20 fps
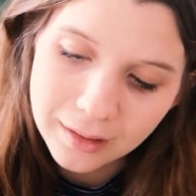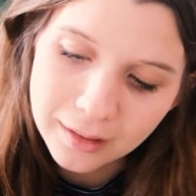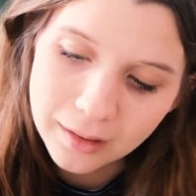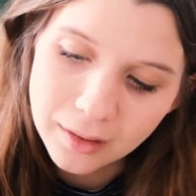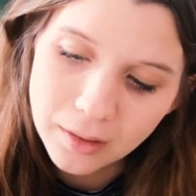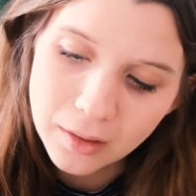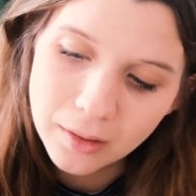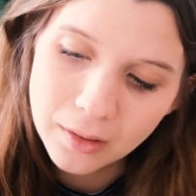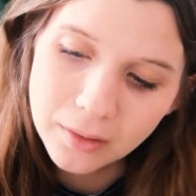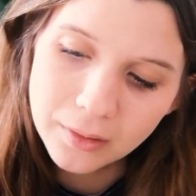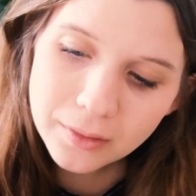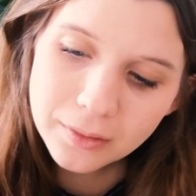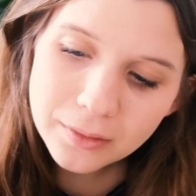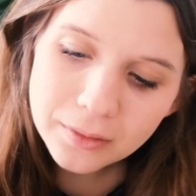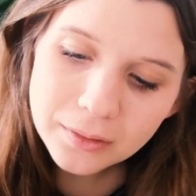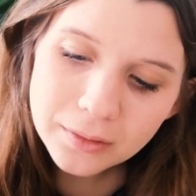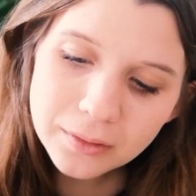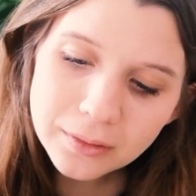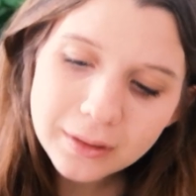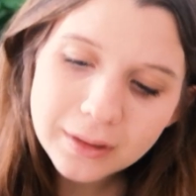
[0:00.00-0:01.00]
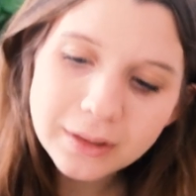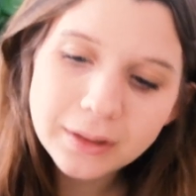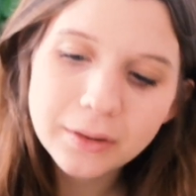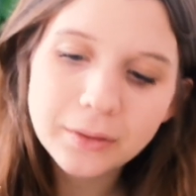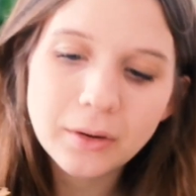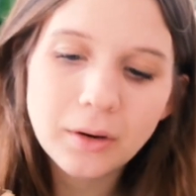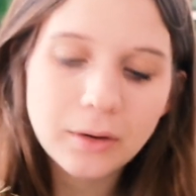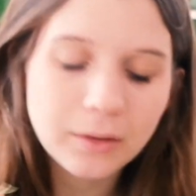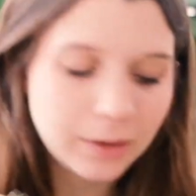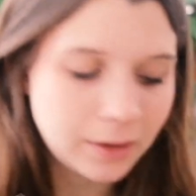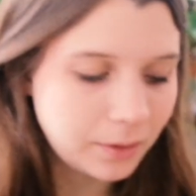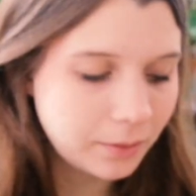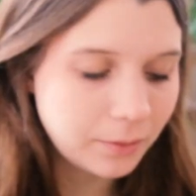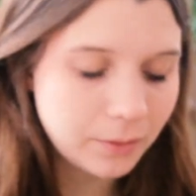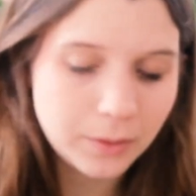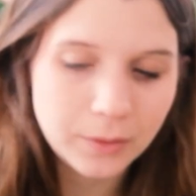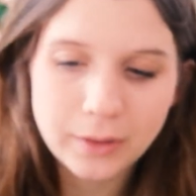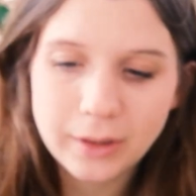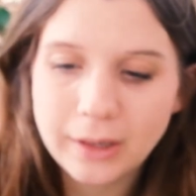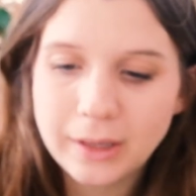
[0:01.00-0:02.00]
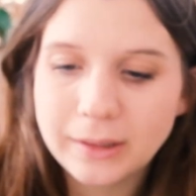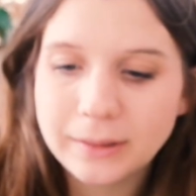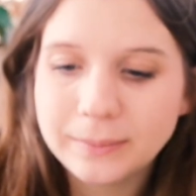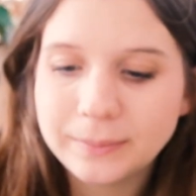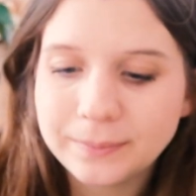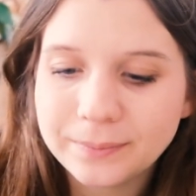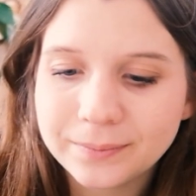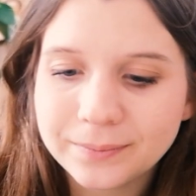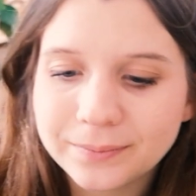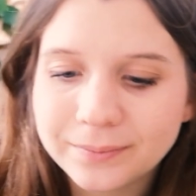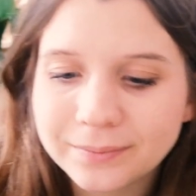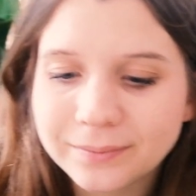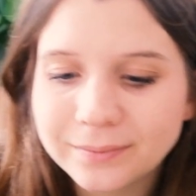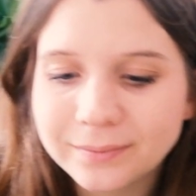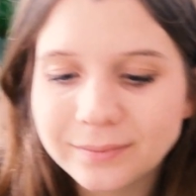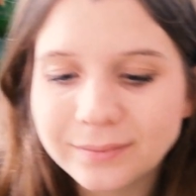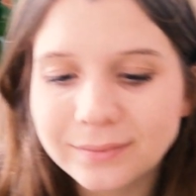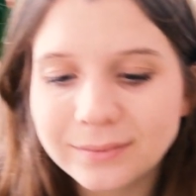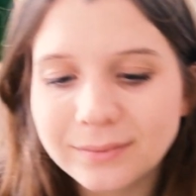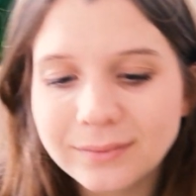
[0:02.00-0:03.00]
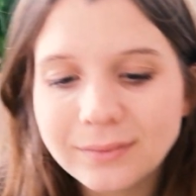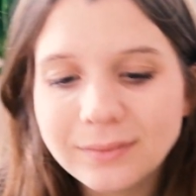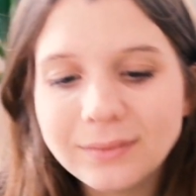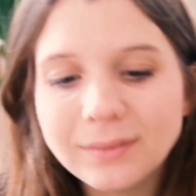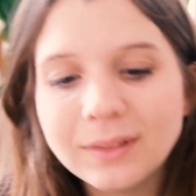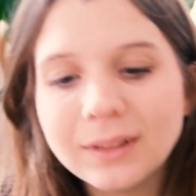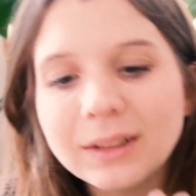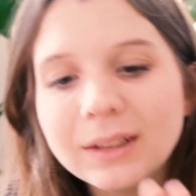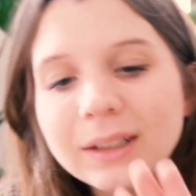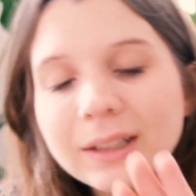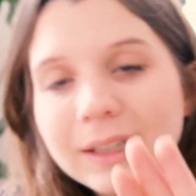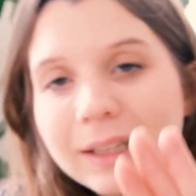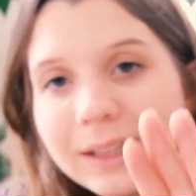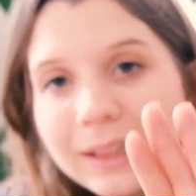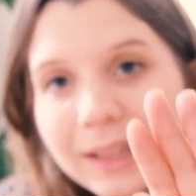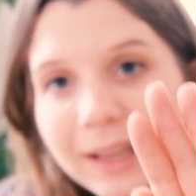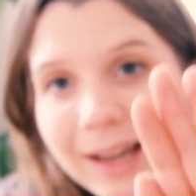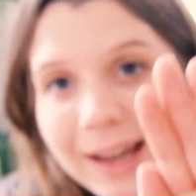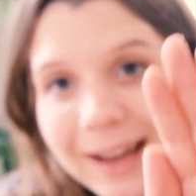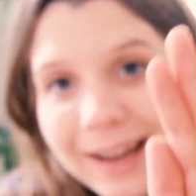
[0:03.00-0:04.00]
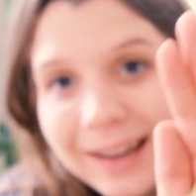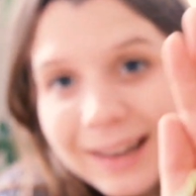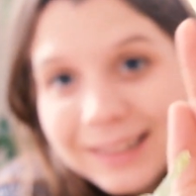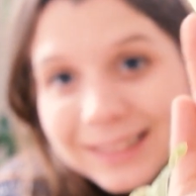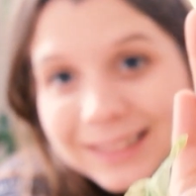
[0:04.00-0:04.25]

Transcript: Oh, and they're already rooting. Look at that.